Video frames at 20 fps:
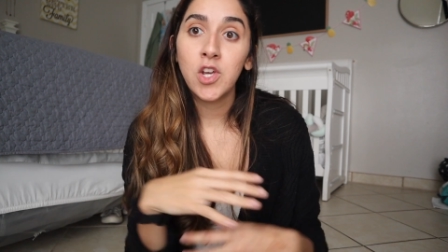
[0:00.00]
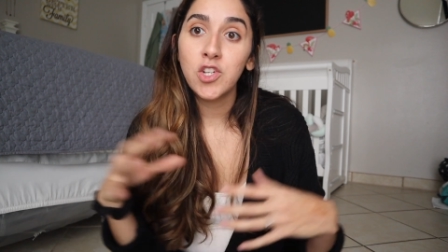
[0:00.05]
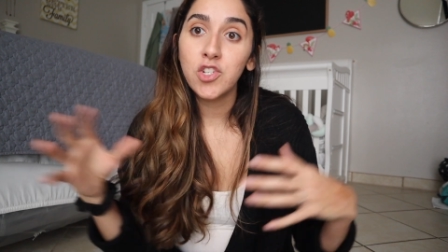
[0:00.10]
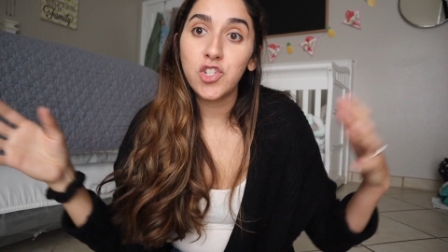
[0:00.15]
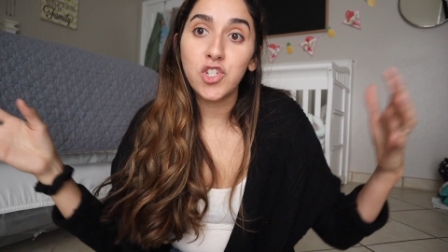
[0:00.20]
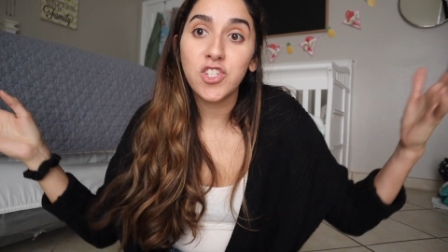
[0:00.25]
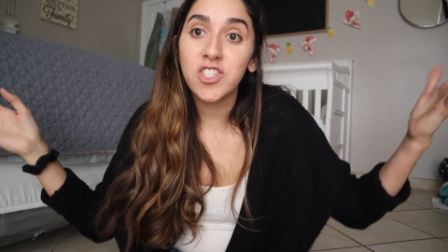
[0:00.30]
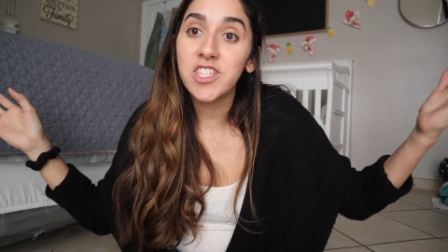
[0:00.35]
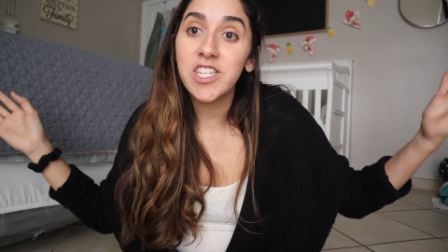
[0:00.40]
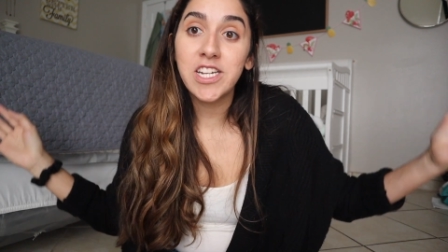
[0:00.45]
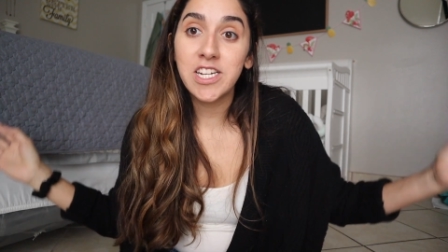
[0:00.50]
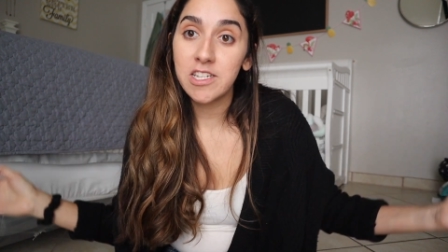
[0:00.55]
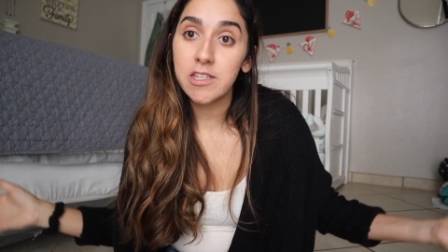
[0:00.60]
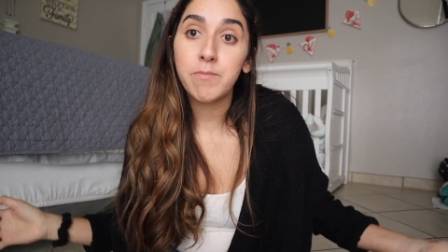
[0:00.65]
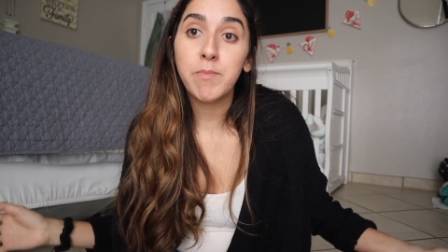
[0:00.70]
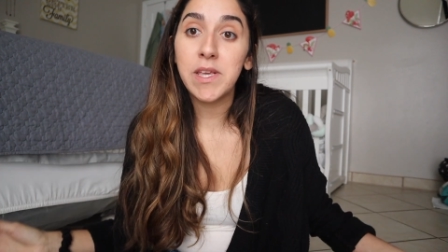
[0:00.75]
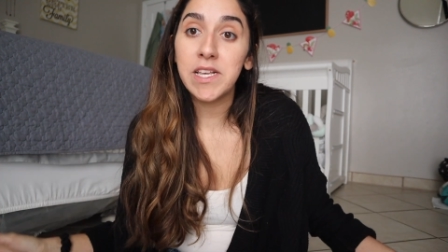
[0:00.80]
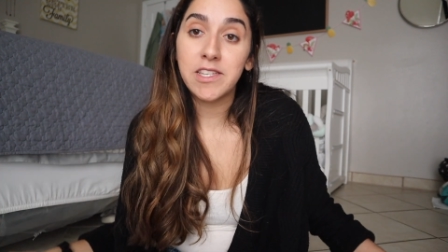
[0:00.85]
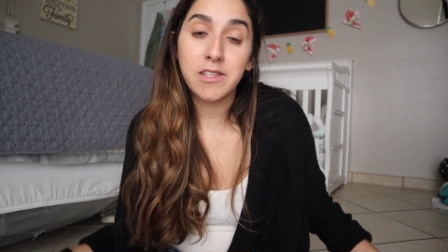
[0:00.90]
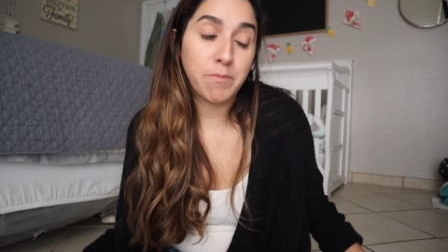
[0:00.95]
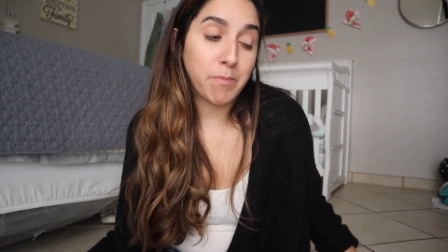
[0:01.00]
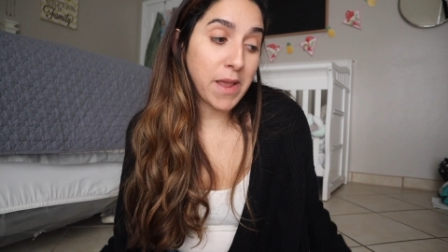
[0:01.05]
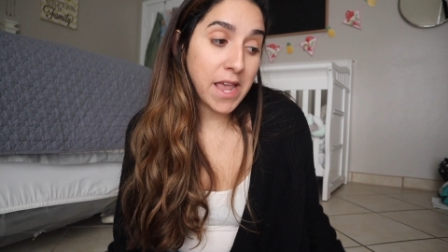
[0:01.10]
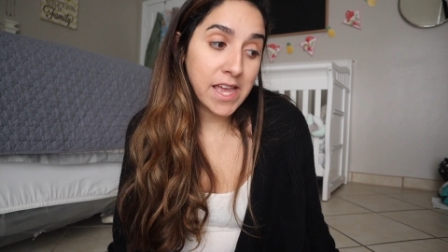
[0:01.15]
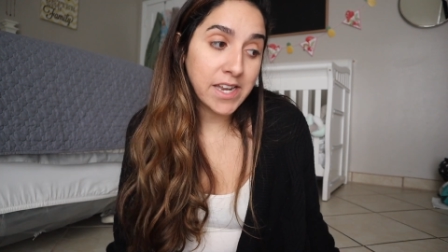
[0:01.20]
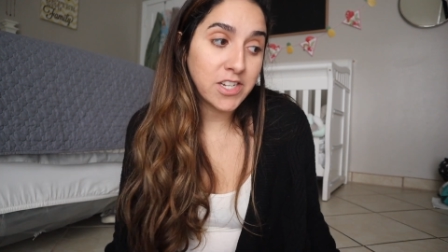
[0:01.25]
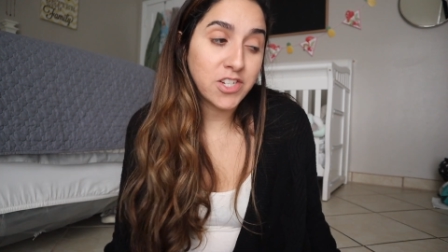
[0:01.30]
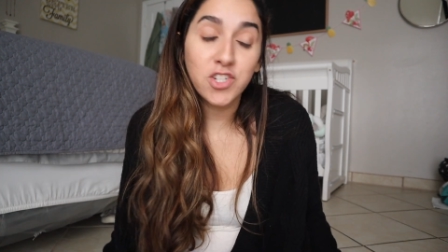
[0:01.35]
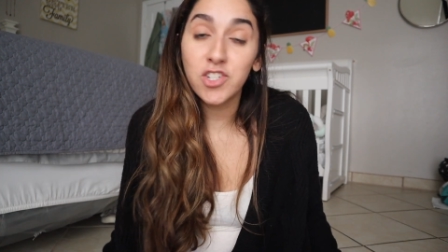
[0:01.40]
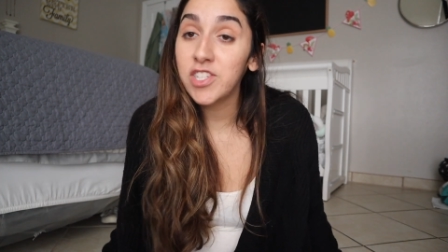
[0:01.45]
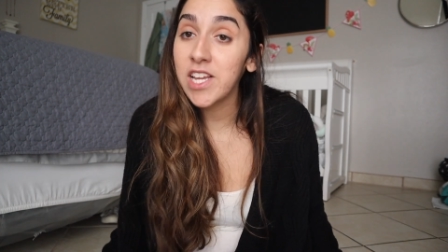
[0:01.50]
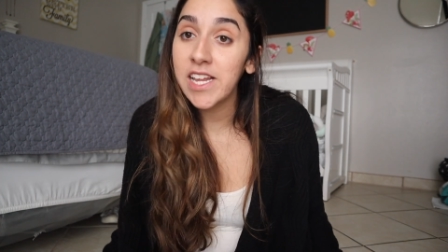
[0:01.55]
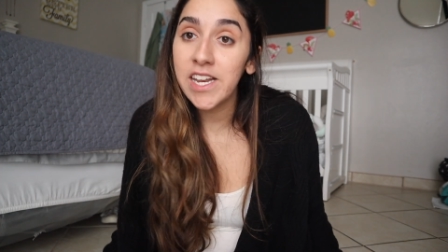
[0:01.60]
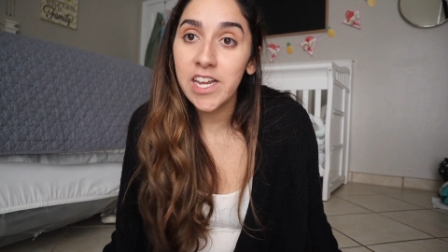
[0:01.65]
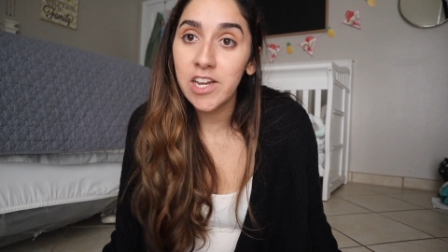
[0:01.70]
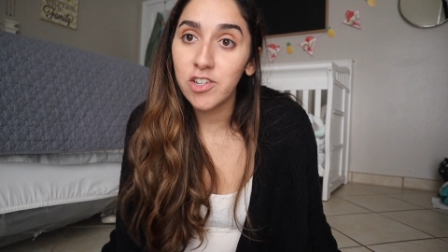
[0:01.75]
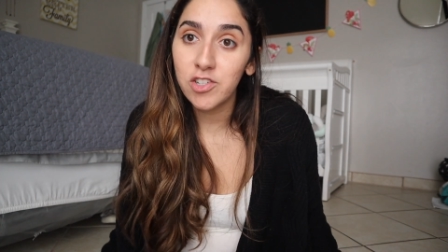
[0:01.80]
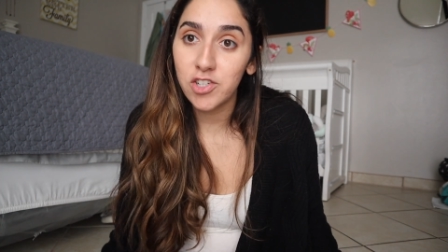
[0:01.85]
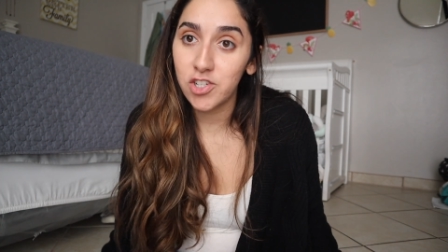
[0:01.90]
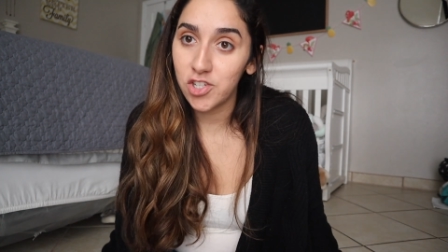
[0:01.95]
just didn't speak Spanish, so they
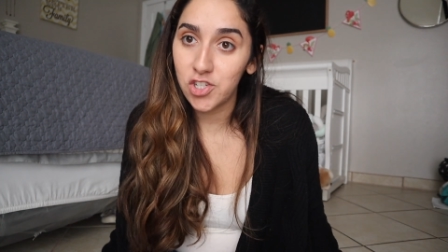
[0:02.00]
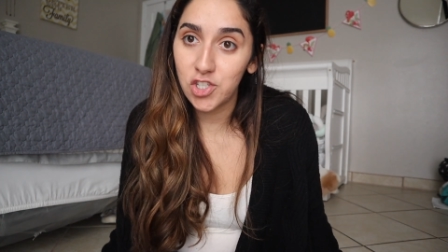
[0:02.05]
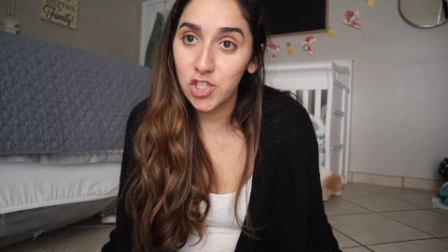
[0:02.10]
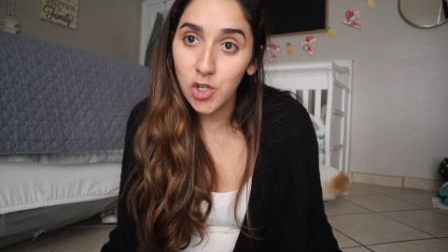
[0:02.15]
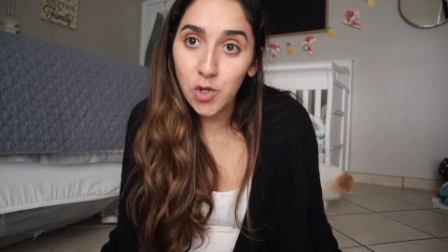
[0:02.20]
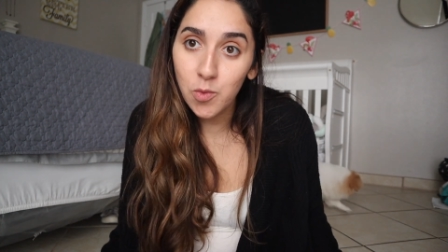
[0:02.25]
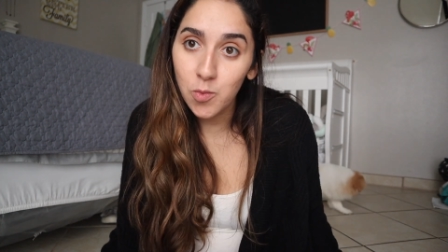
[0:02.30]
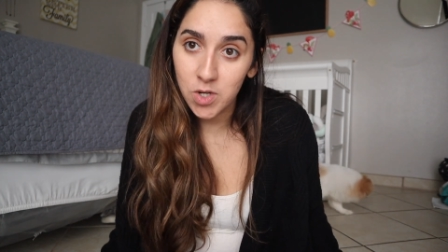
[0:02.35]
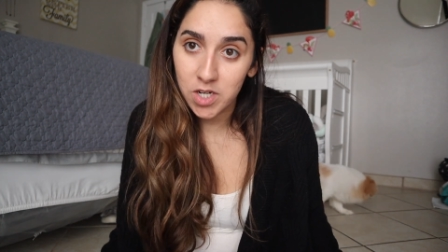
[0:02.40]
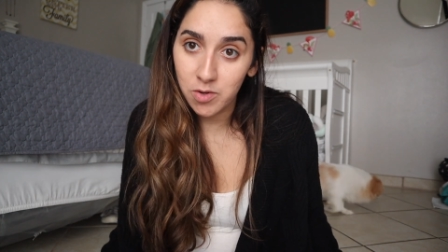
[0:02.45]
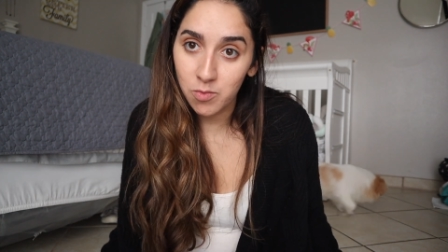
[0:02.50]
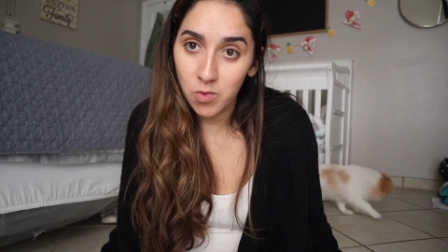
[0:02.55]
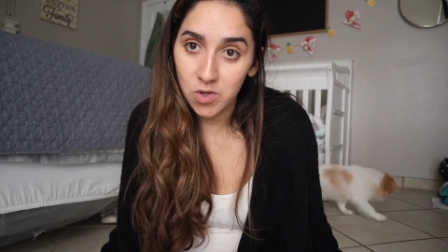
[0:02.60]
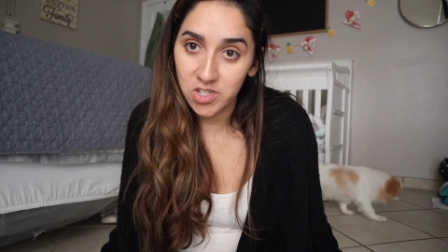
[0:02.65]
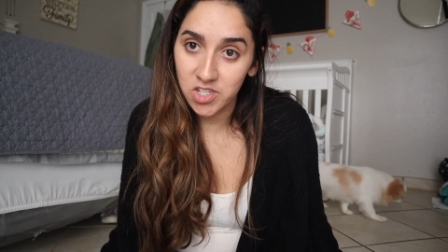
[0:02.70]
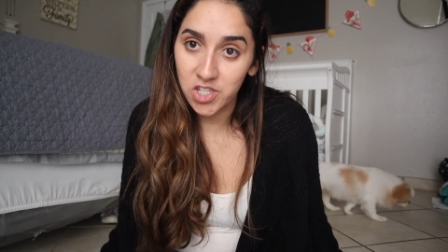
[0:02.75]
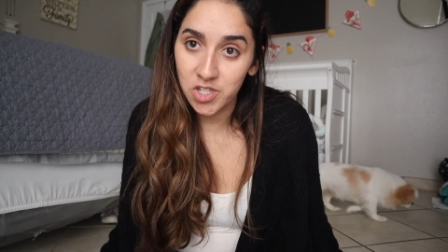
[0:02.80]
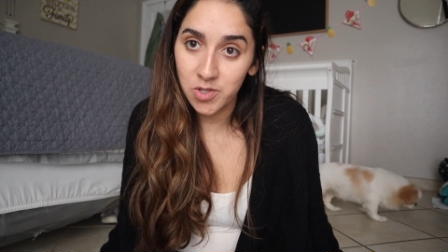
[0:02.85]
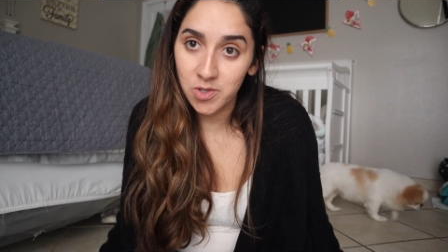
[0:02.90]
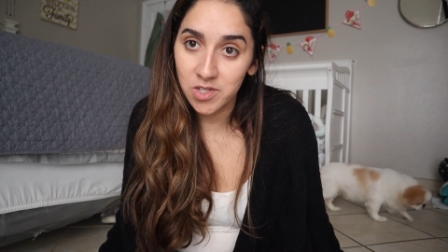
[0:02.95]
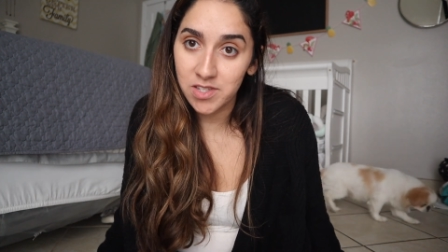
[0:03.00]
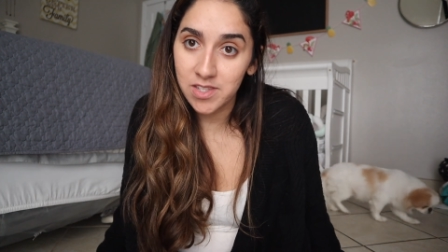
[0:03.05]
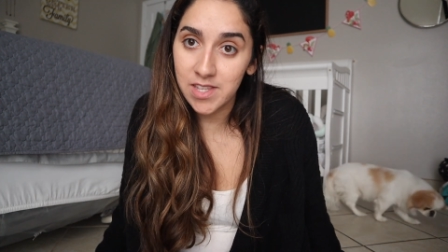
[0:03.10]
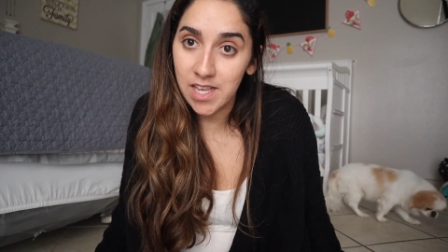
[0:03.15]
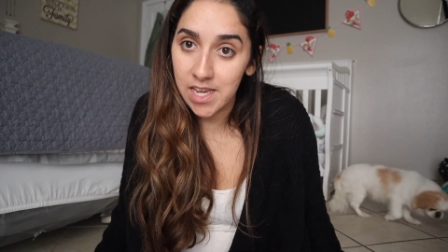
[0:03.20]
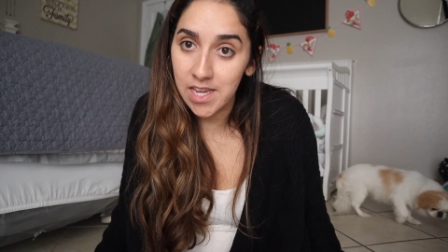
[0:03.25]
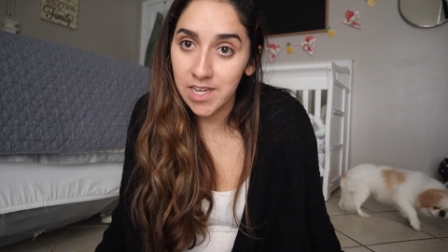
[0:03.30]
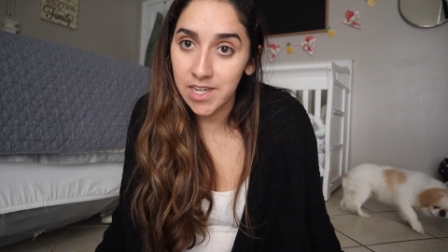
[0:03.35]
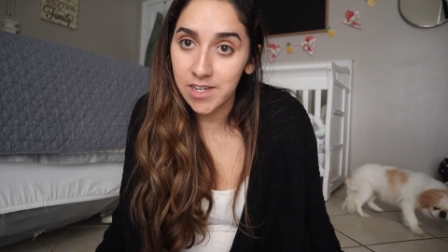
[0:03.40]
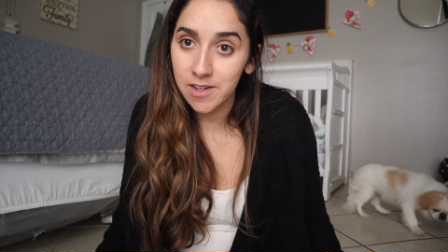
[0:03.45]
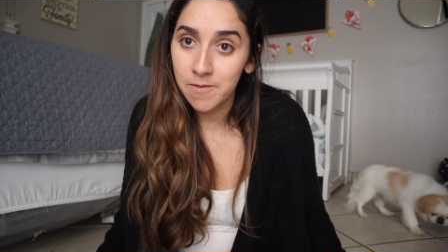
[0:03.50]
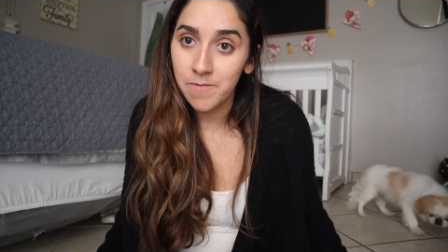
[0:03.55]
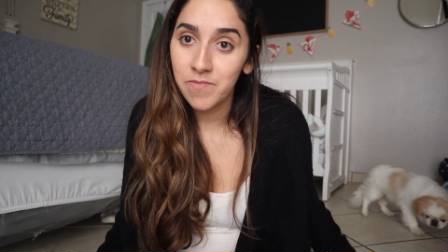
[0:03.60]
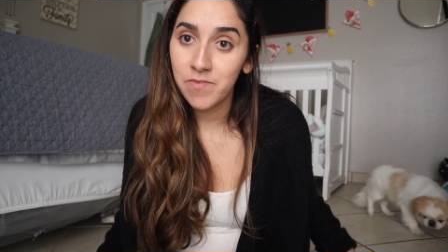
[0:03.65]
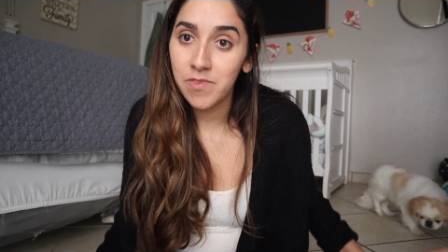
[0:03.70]
didn't understand what she was saying.